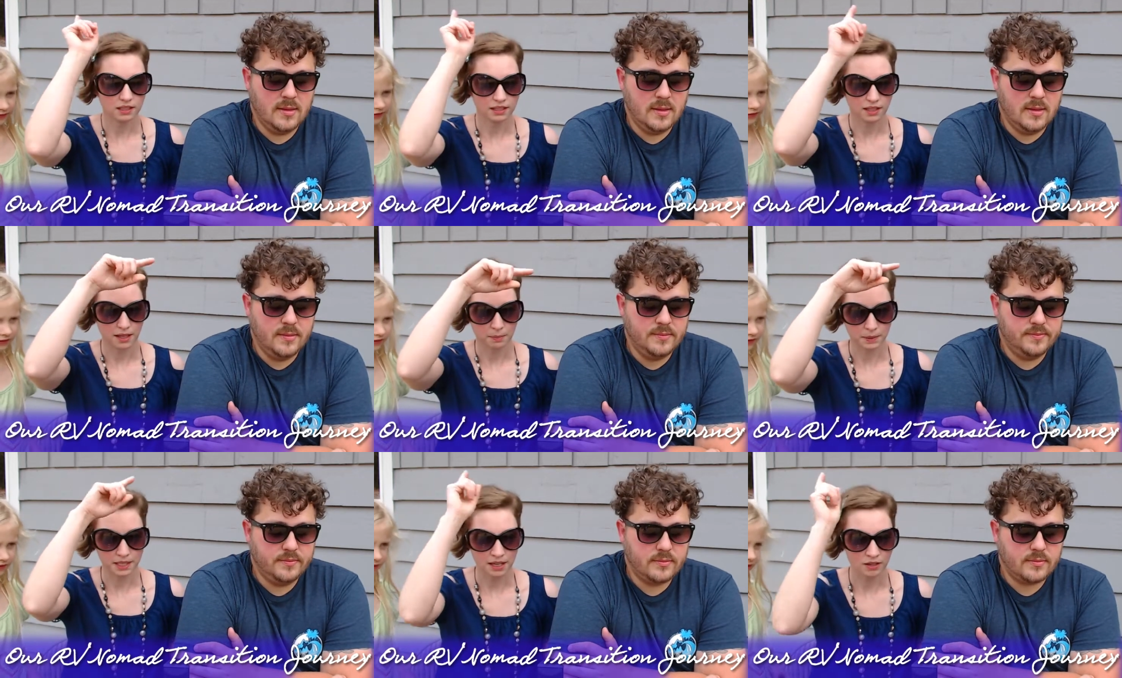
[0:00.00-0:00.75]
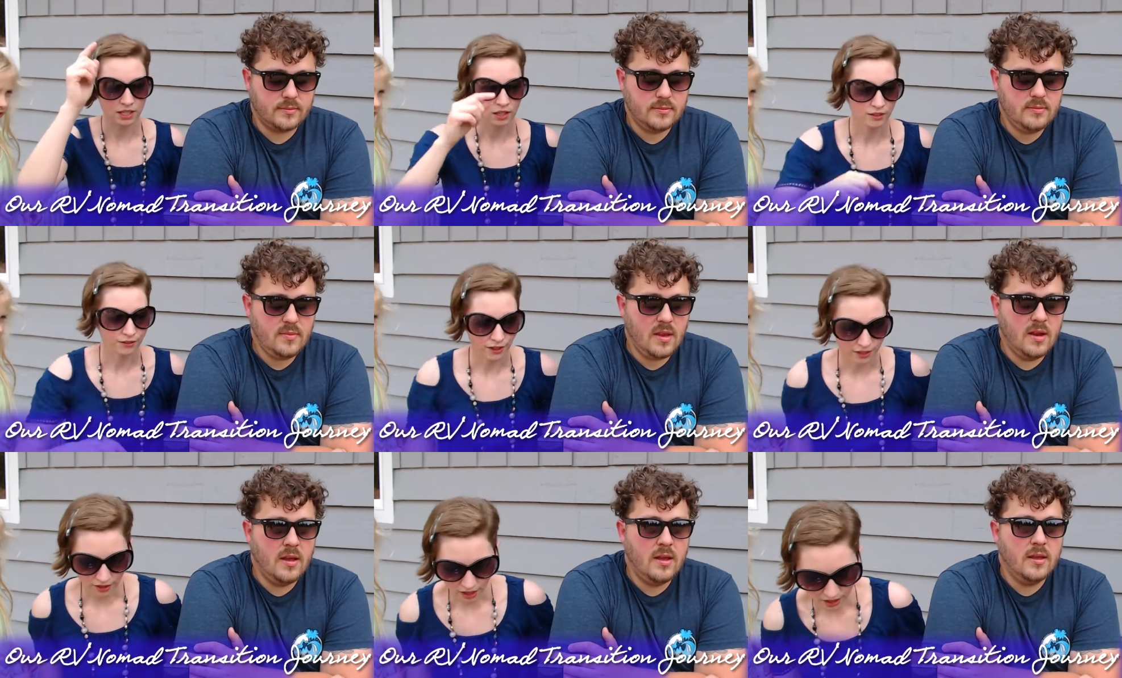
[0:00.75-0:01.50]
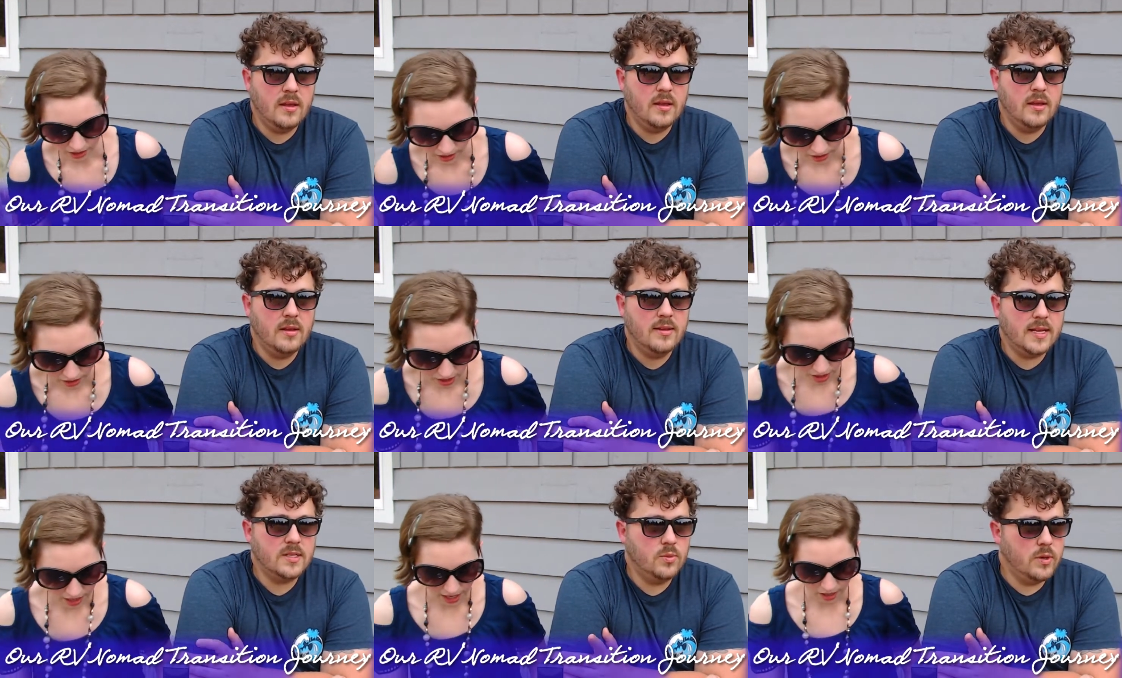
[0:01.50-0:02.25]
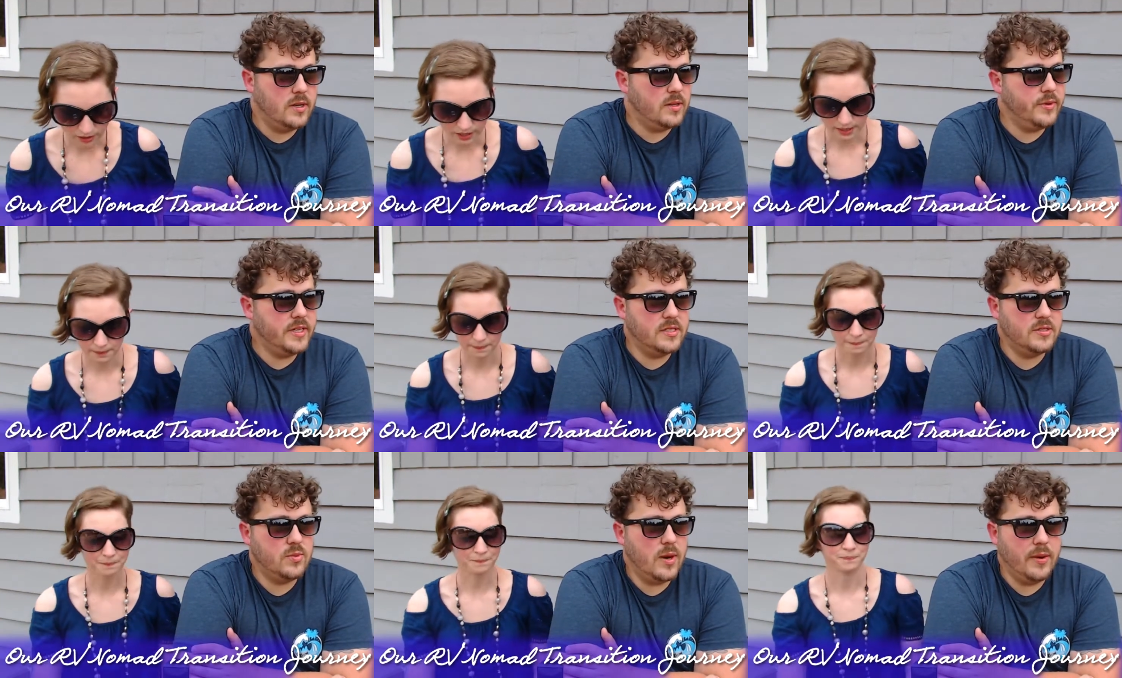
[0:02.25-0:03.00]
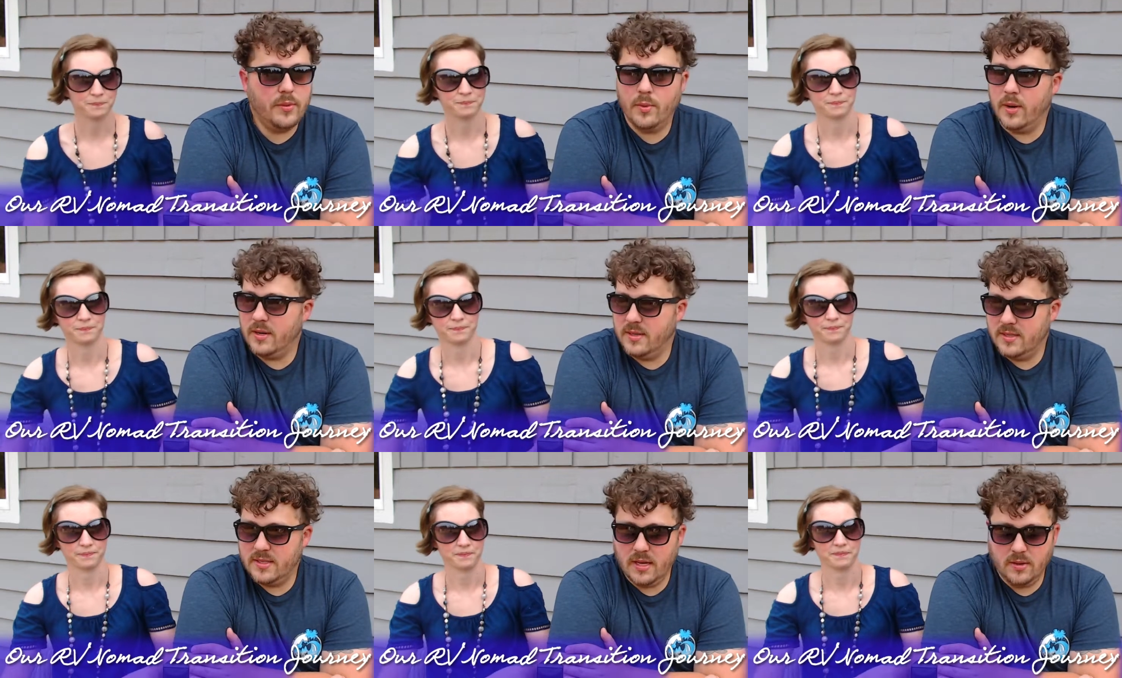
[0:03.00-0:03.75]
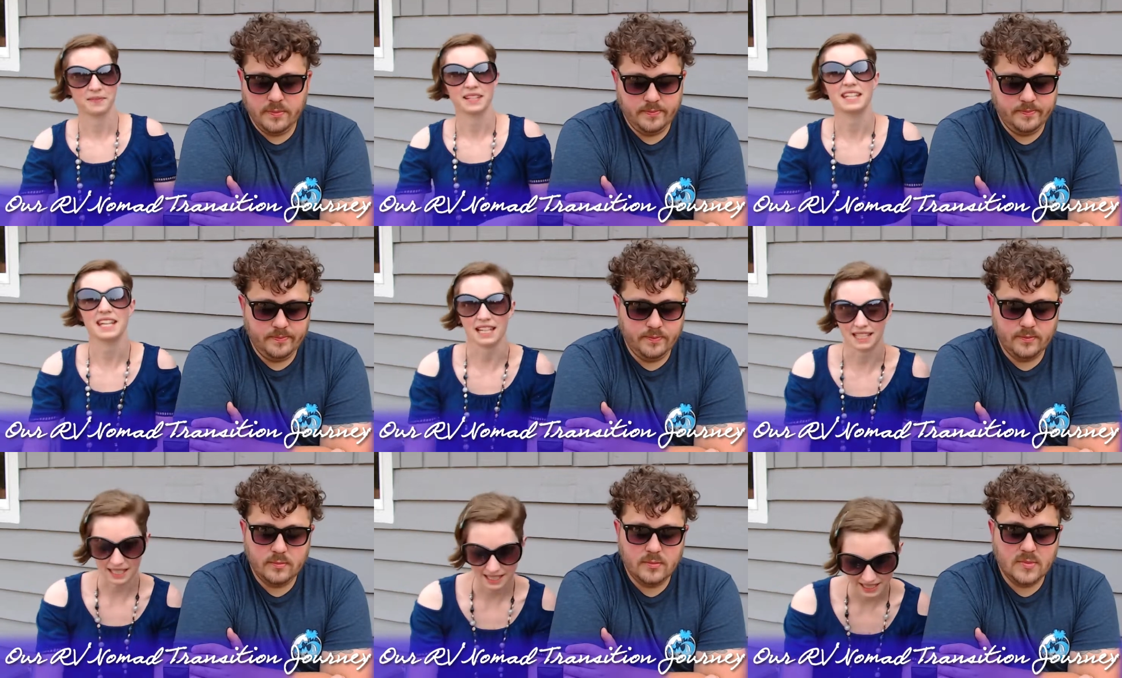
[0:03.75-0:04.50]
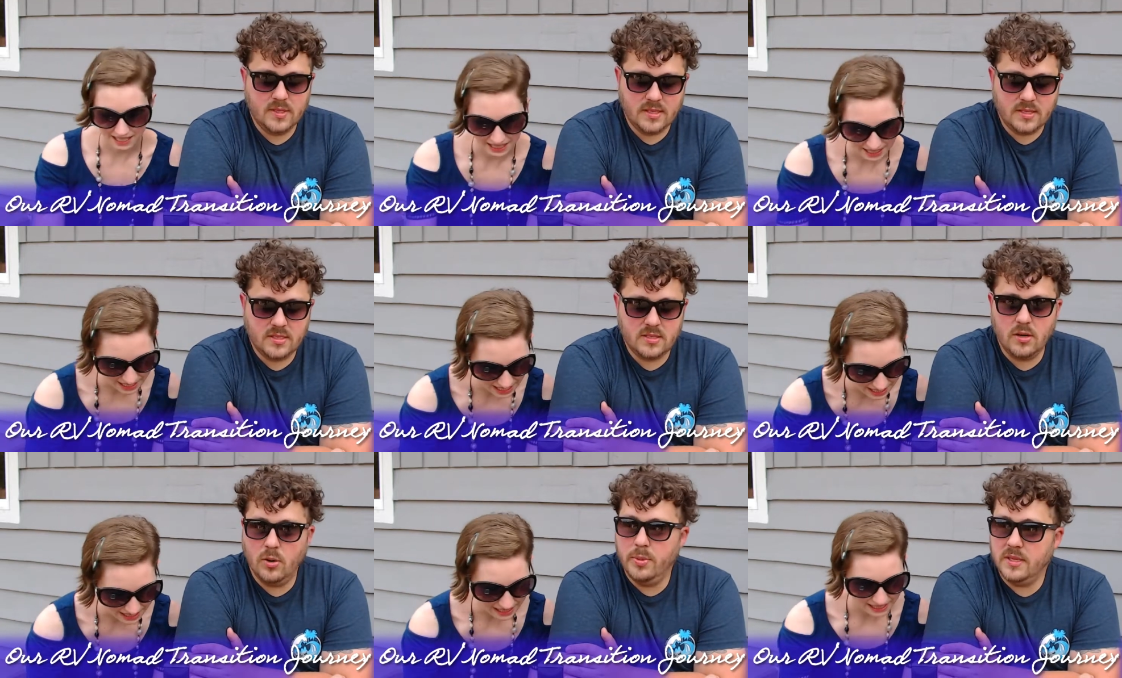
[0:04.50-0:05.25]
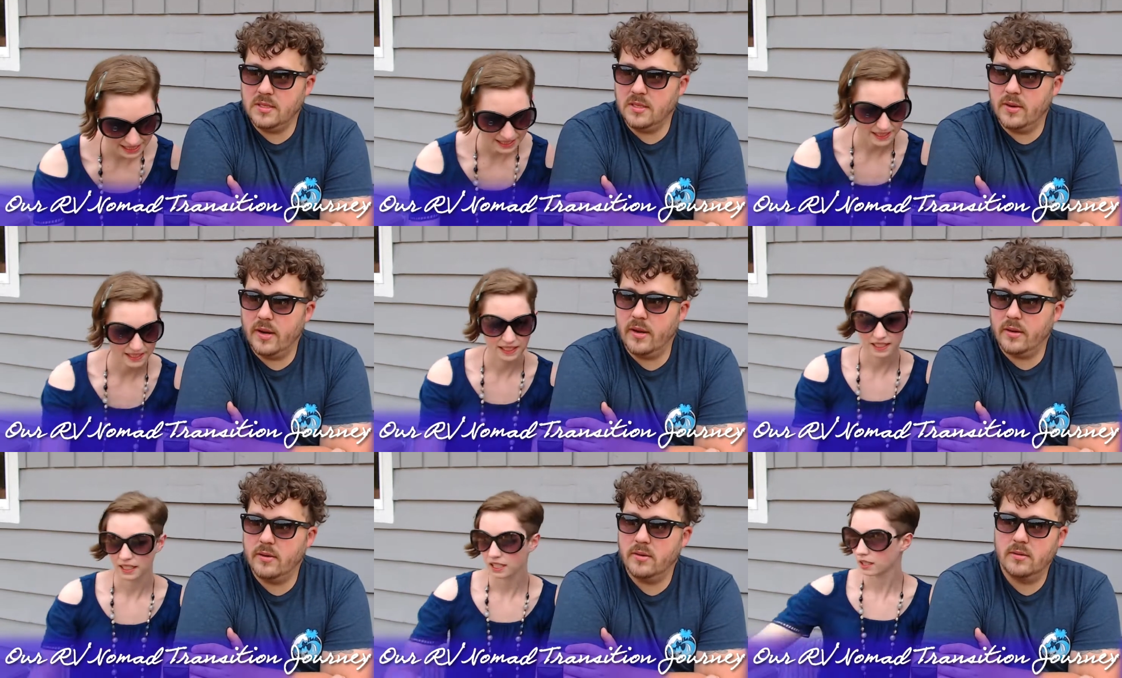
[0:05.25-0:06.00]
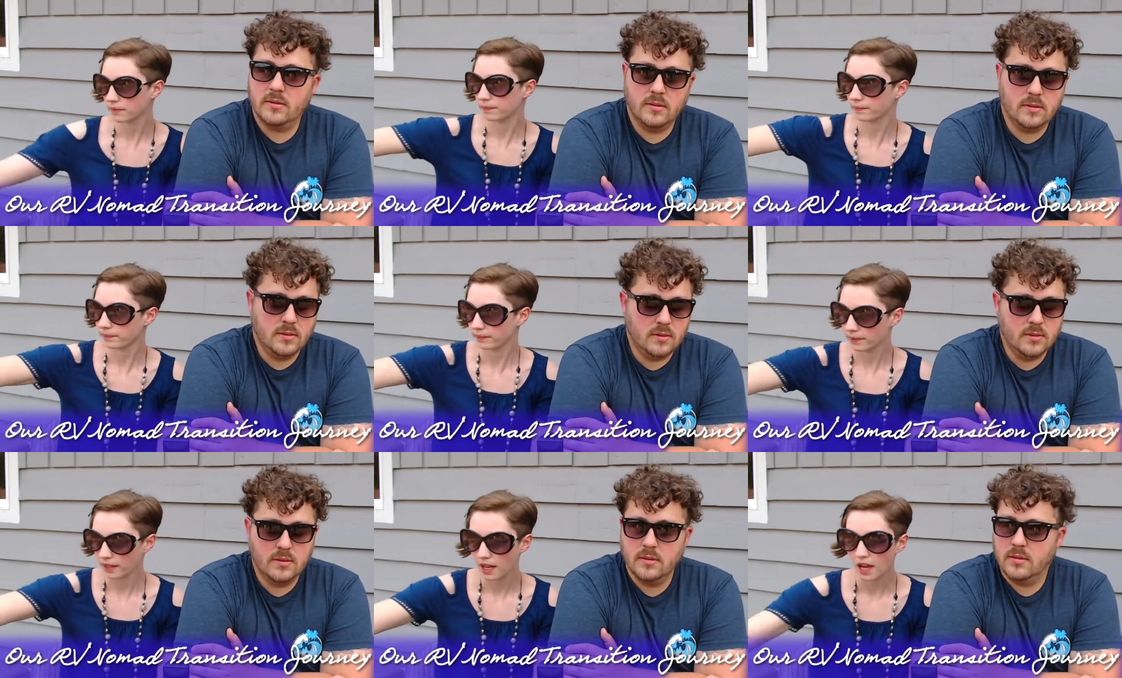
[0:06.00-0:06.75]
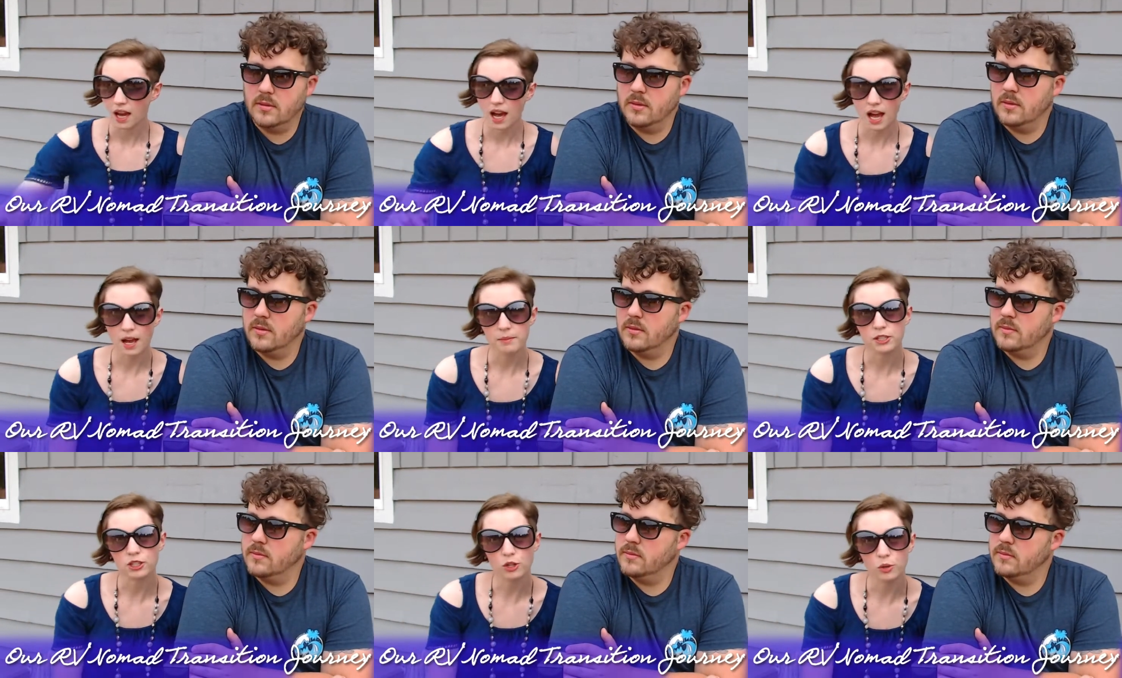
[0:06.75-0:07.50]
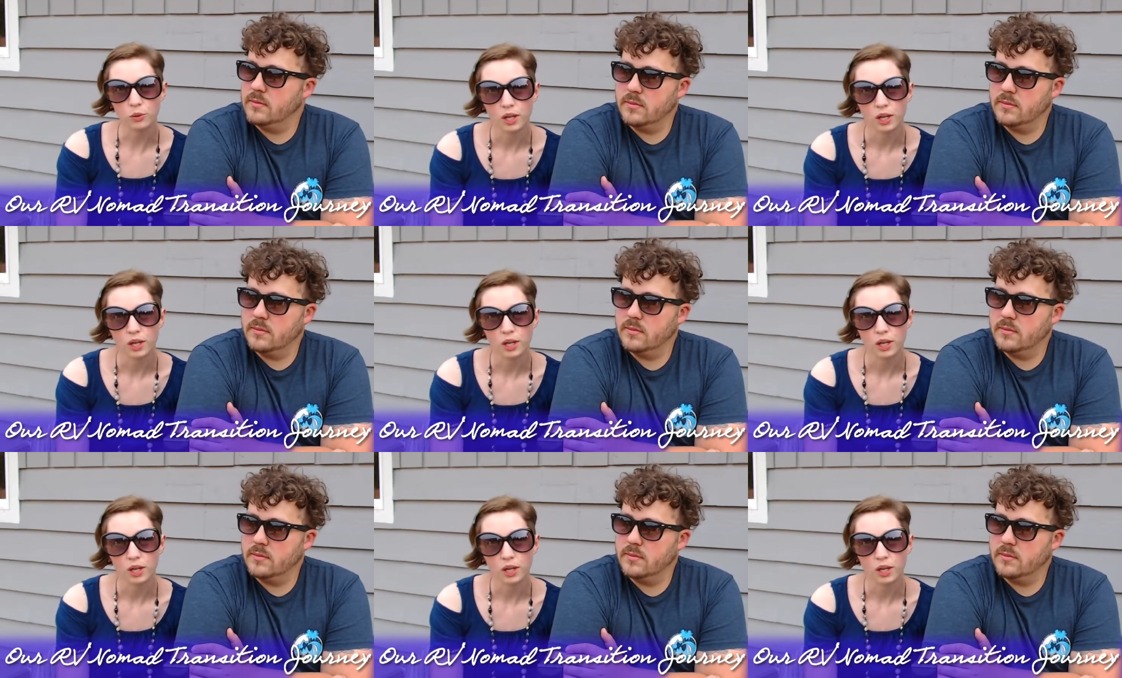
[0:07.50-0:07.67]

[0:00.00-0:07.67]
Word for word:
Speaker 1: up and down here in front of our
Speaker 2: that's house. one of the reasons why we wanted to sell. Yes. It's yes. so busy right here.
Speaker 1: Um, so